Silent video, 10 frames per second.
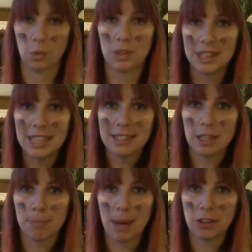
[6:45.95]
With these
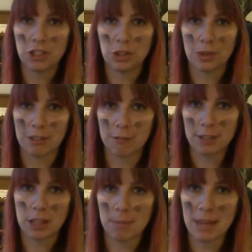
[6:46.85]
little pouches, you can
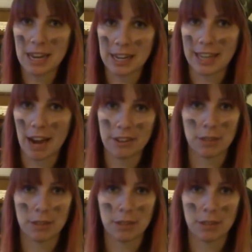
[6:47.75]
fit them in and carry